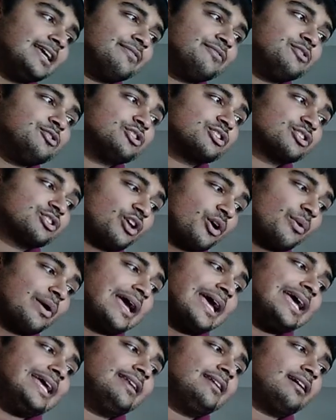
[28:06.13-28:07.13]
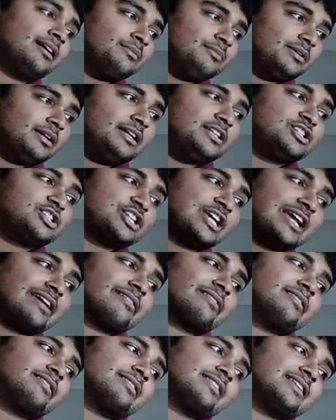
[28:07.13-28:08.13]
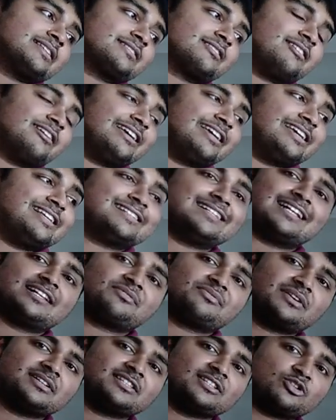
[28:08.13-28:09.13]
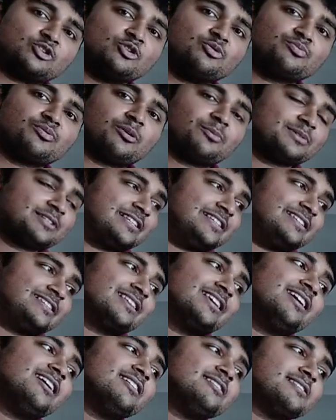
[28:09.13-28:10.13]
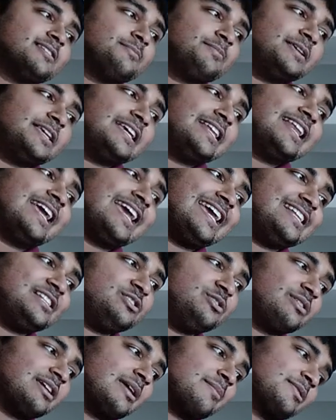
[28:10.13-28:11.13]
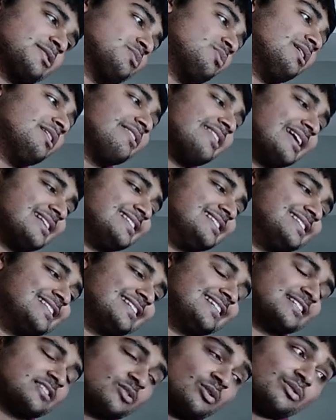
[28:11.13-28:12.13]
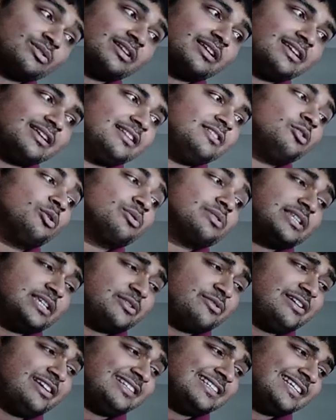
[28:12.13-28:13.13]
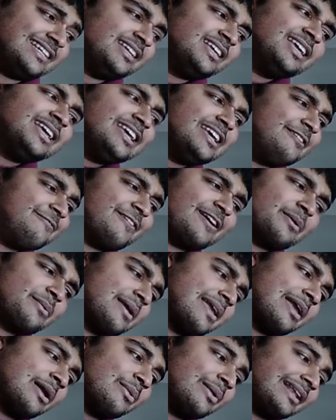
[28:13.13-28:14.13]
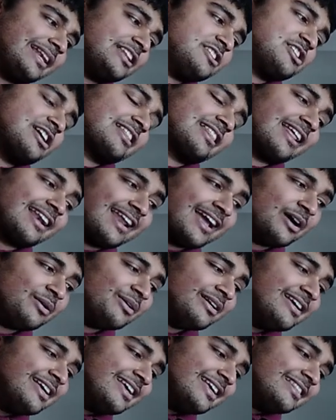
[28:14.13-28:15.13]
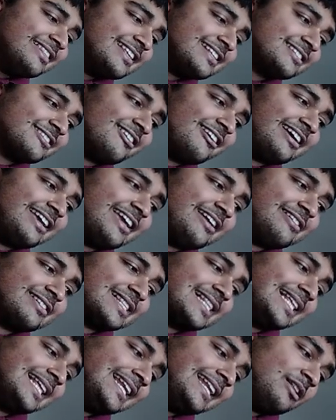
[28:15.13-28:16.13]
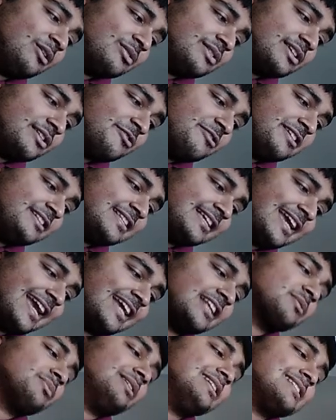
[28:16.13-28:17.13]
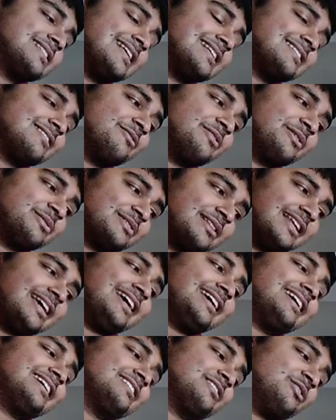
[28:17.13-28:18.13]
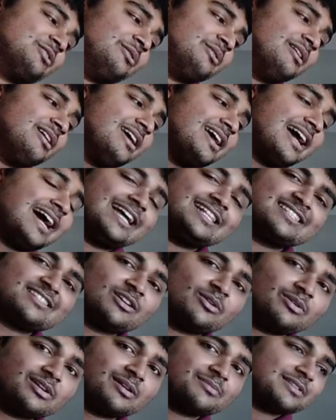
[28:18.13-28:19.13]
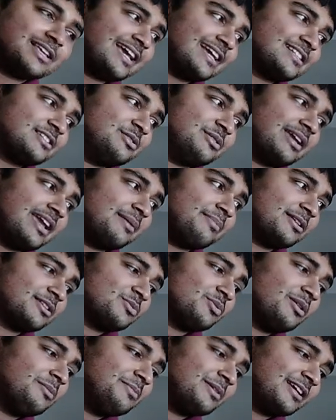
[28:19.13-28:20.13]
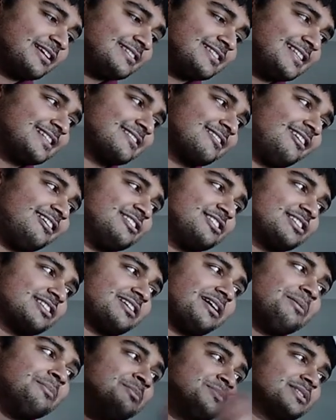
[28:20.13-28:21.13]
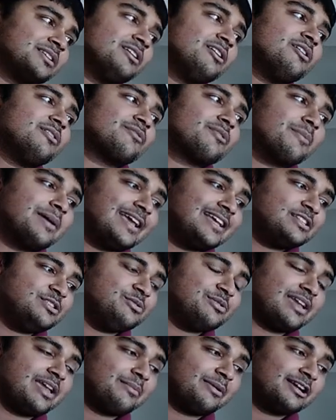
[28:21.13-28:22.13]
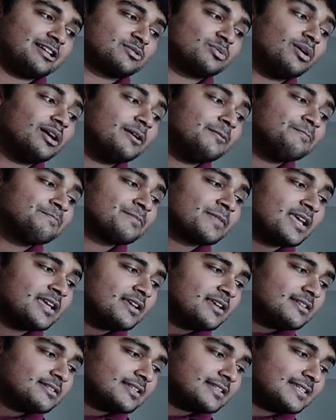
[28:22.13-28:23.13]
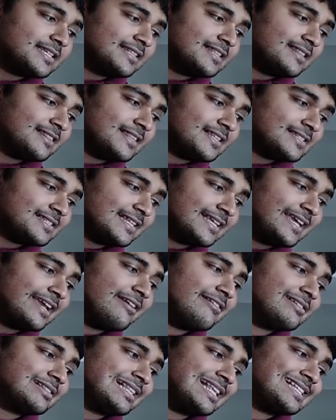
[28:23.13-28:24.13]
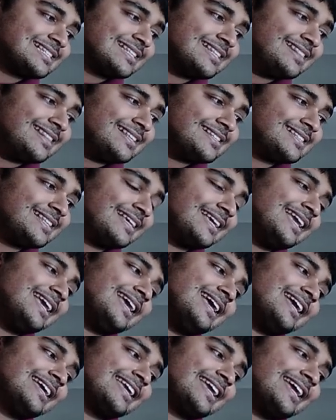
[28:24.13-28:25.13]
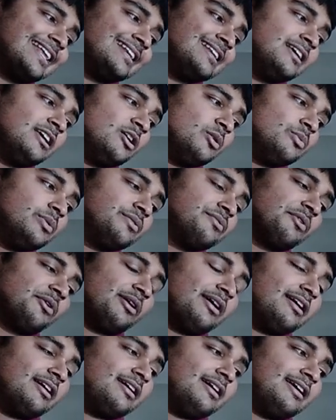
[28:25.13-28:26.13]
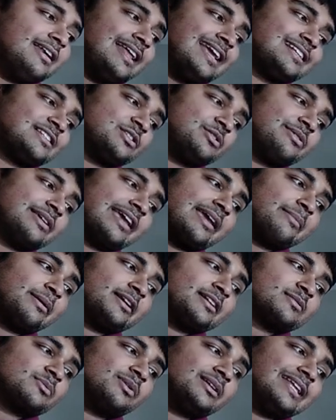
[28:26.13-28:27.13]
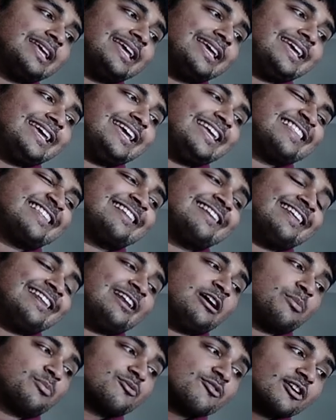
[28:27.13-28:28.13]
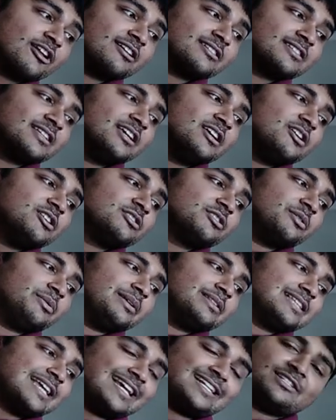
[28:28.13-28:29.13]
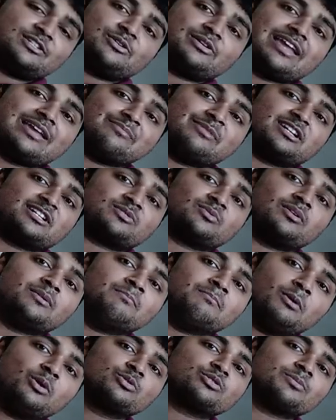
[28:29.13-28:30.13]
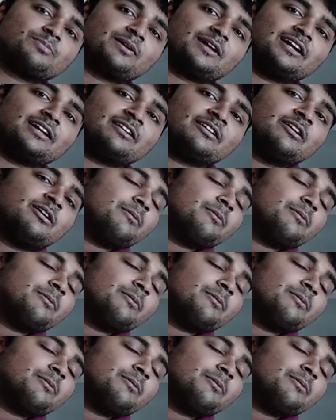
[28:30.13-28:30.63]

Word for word: if you just go ahead and check that this guy here satisfies the two properties to be an a2k+1, that is, it is non-decreasing. In fact, we can quickly check that now. This guy here is clearly non-decreasing, x1 is less than or equal to x2, and so on up to x2k+1, because this guy just comes from a2k-1. To see that this thing here is less than this thing here, again, we've got an x2k-1 here hidden in our product, so it's x2k-1 multiplied